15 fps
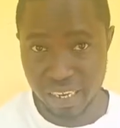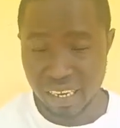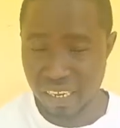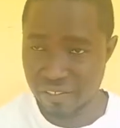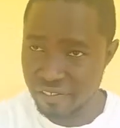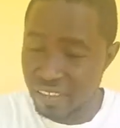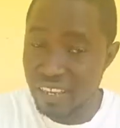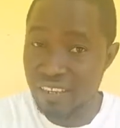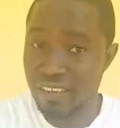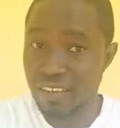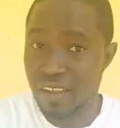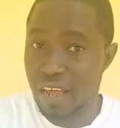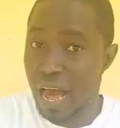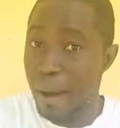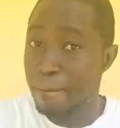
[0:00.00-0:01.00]
He thinks
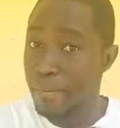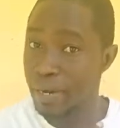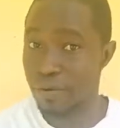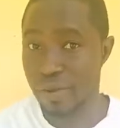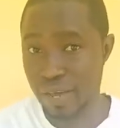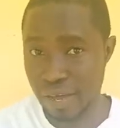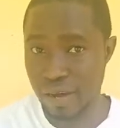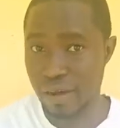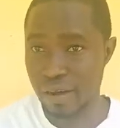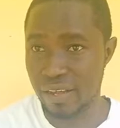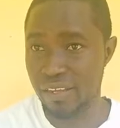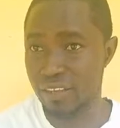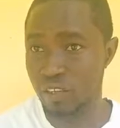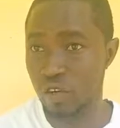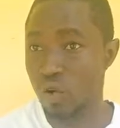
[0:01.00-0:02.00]
America
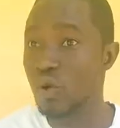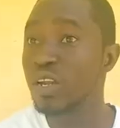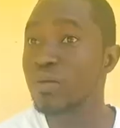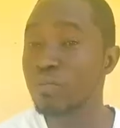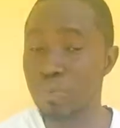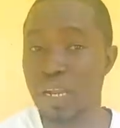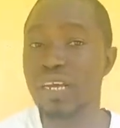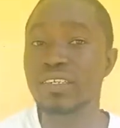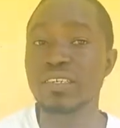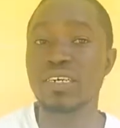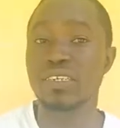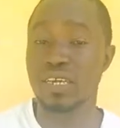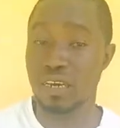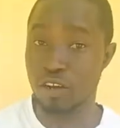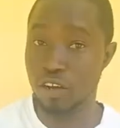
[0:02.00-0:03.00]
is the only place that